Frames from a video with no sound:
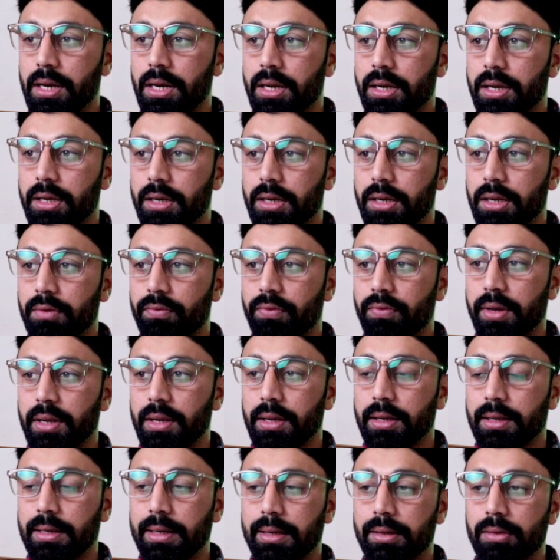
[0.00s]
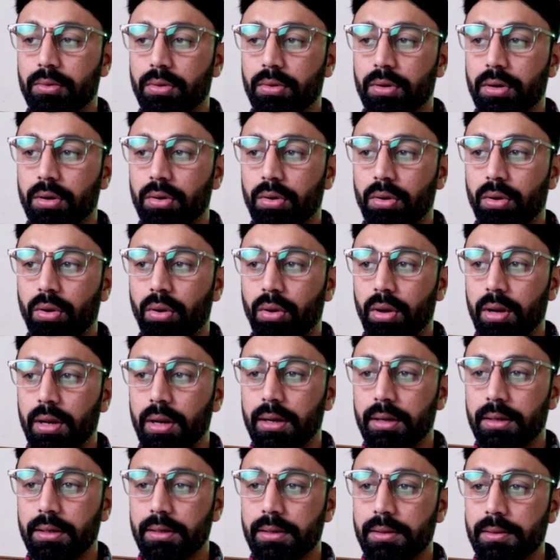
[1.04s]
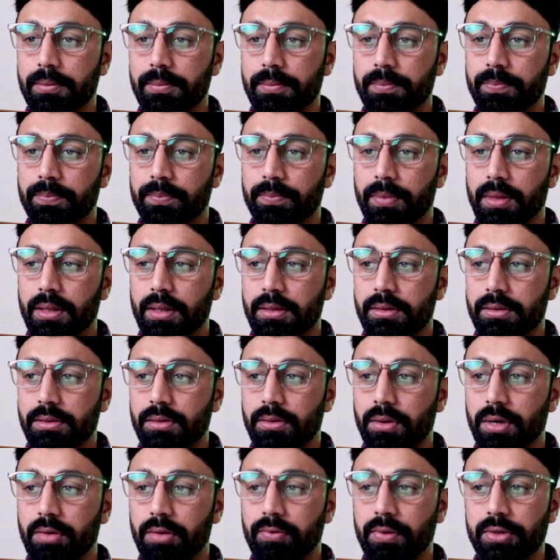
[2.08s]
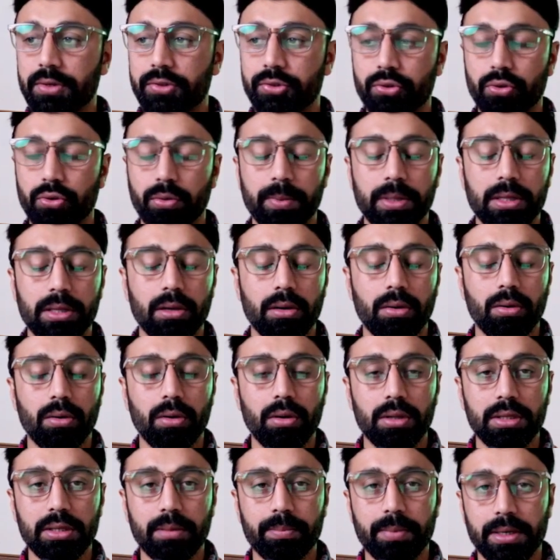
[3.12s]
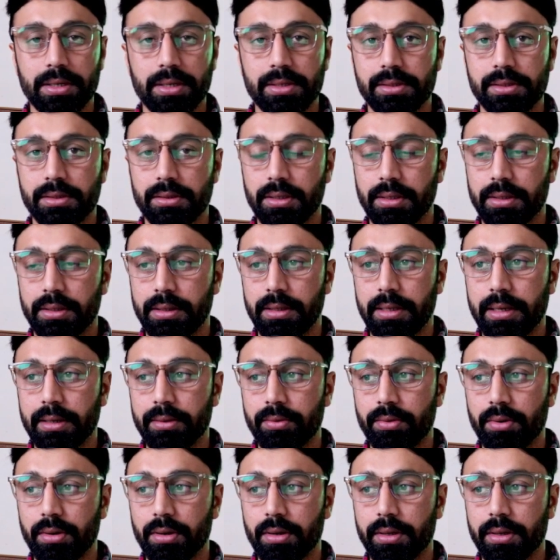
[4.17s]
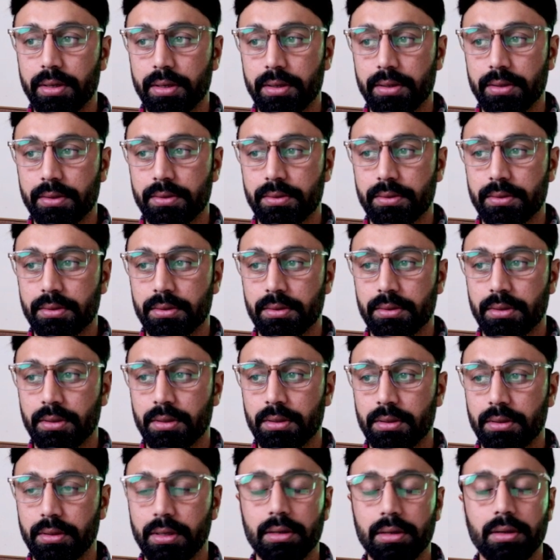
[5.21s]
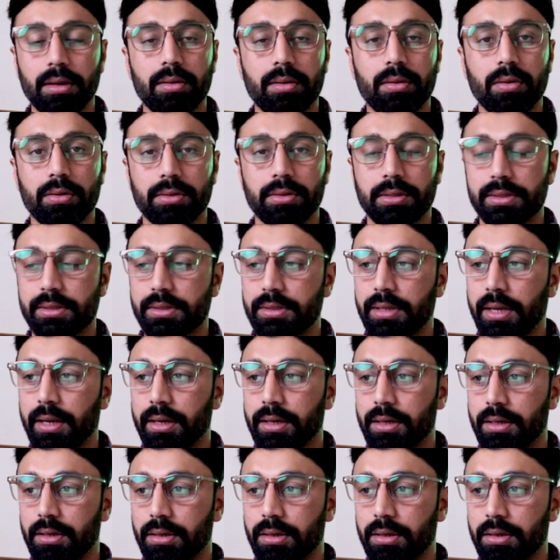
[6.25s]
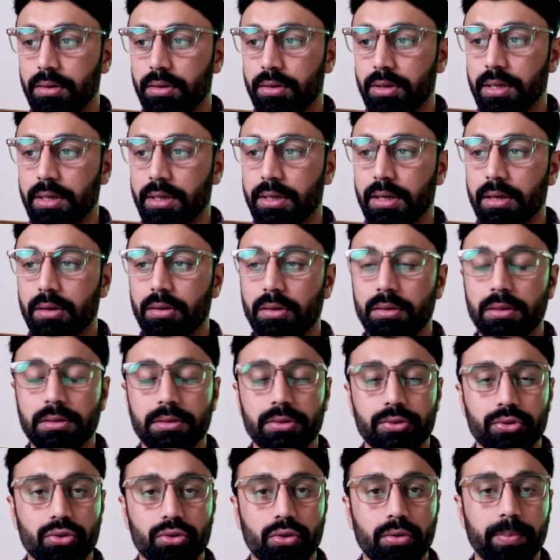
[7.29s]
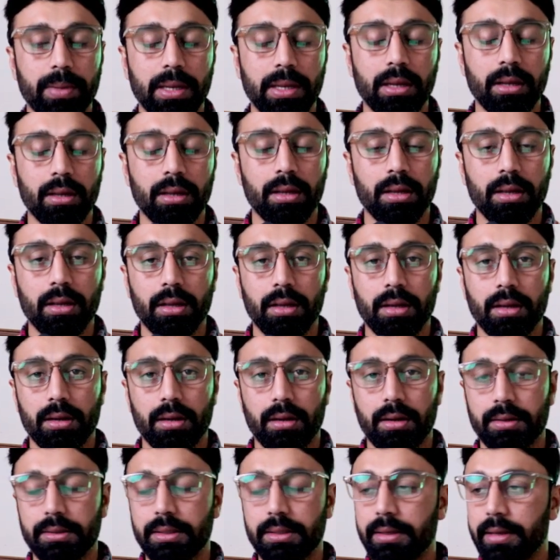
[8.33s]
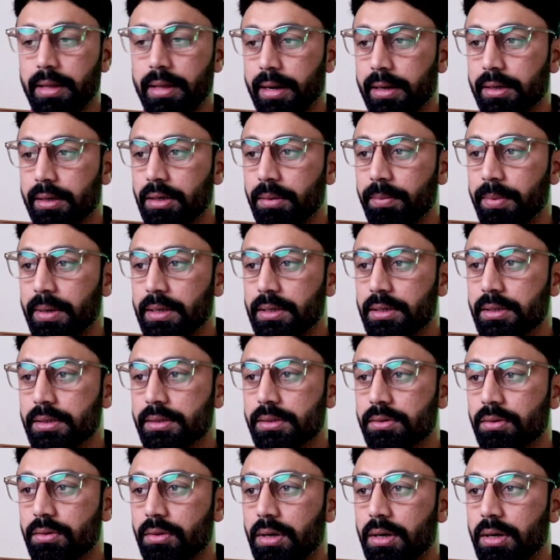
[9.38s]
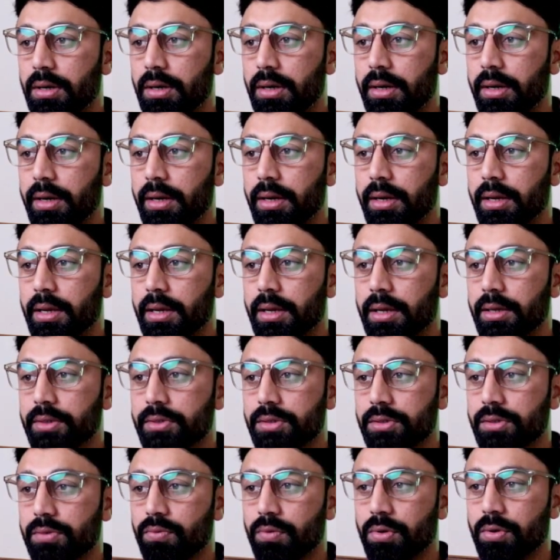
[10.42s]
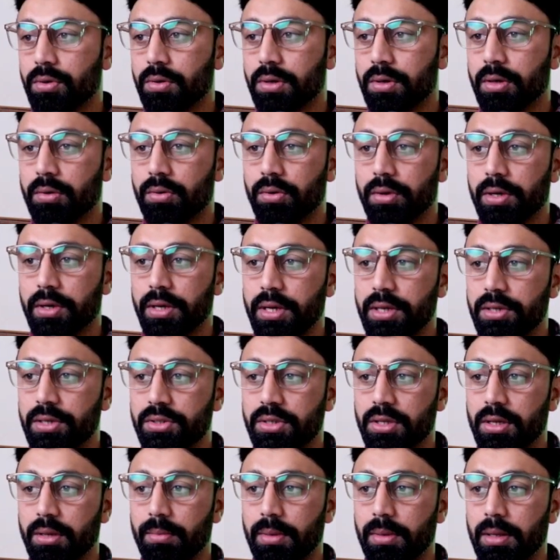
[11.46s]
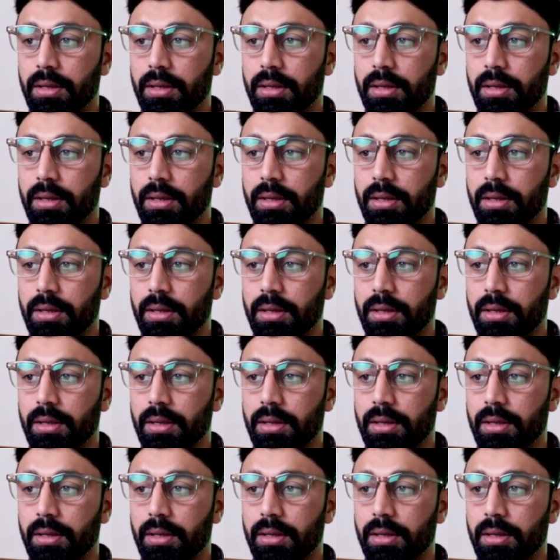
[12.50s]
if I click on all, so it will show me all the pages that are on the site. It can also show me on the directory pages. So I just want to click on HTML,